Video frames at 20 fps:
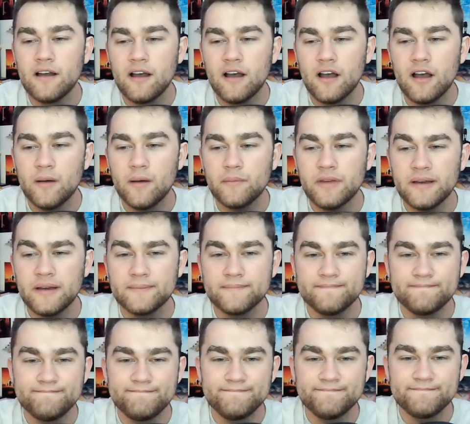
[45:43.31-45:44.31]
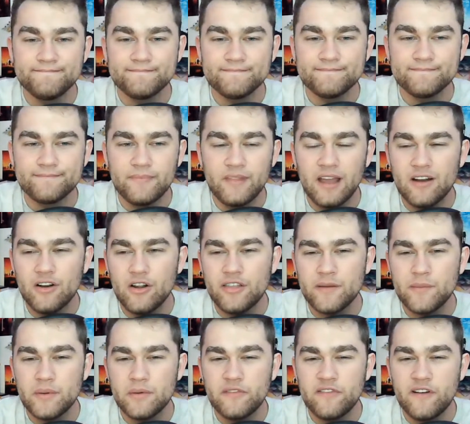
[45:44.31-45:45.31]
Yeah. I don't know. I
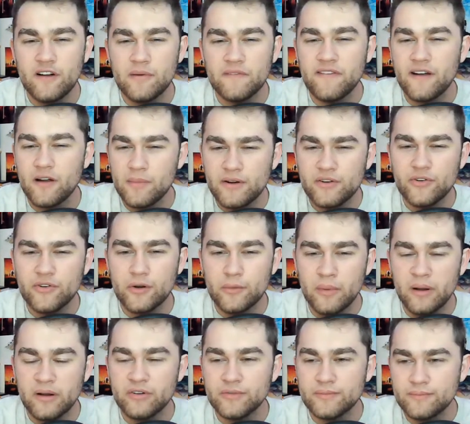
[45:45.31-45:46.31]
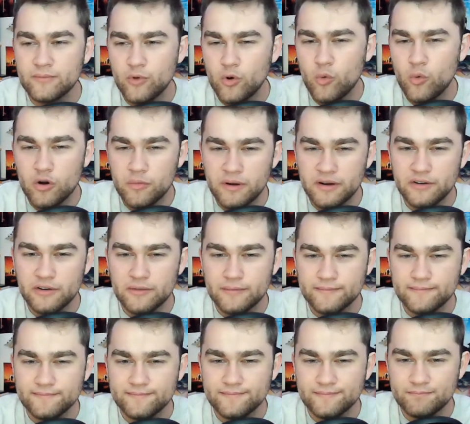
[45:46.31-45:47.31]
think maybe firebender or airbender or waterbender.
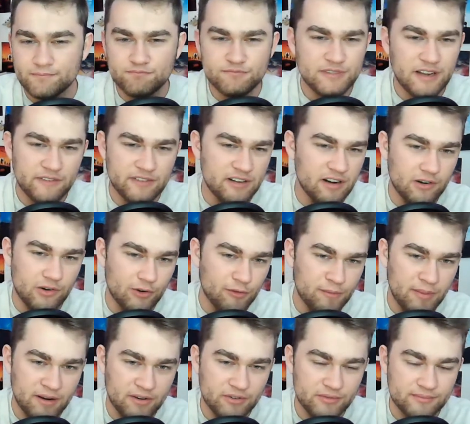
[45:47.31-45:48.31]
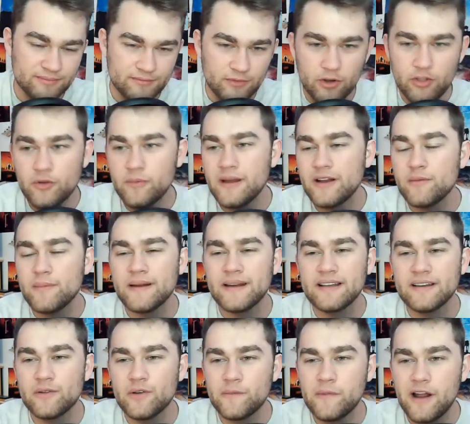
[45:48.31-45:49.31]
Definitely not earthbender. Although metal
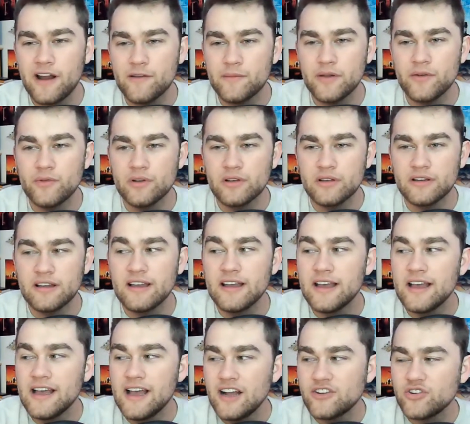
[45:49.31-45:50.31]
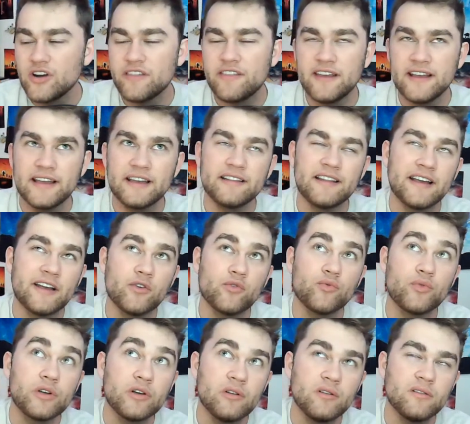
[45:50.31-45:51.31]
bending would kind of be real. I'm trying to think in like a
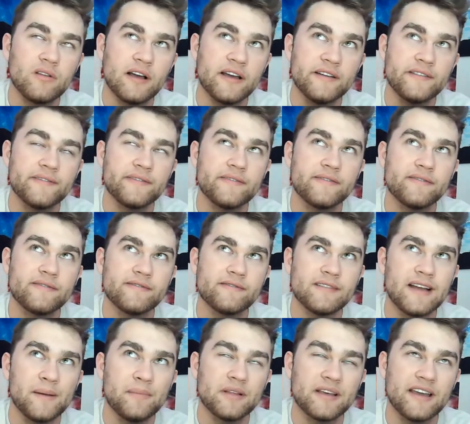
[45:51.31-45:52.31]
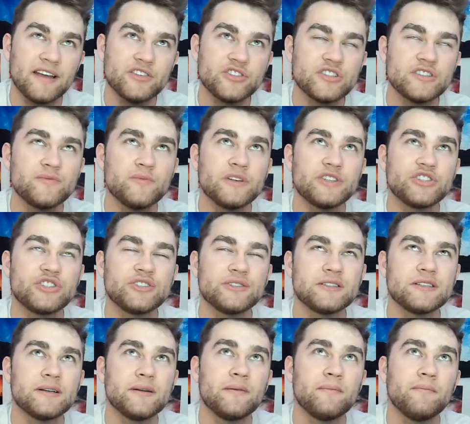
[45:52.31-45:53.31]
real life application,
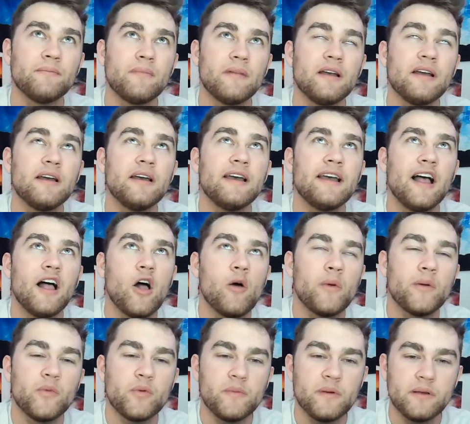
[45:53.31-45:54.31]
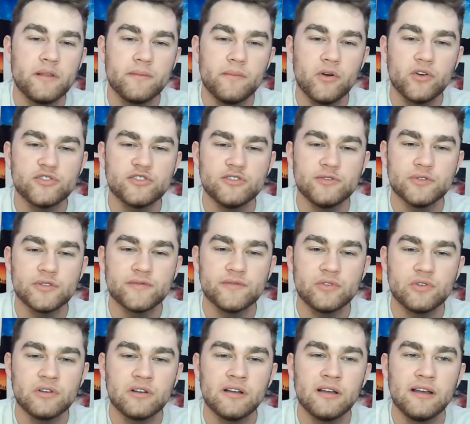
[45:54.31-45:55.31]
which element would be the most
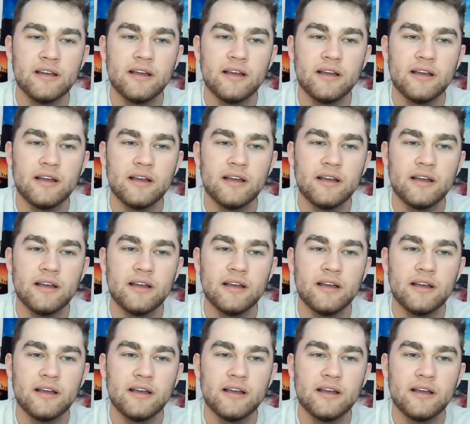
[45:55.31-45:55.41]
useful.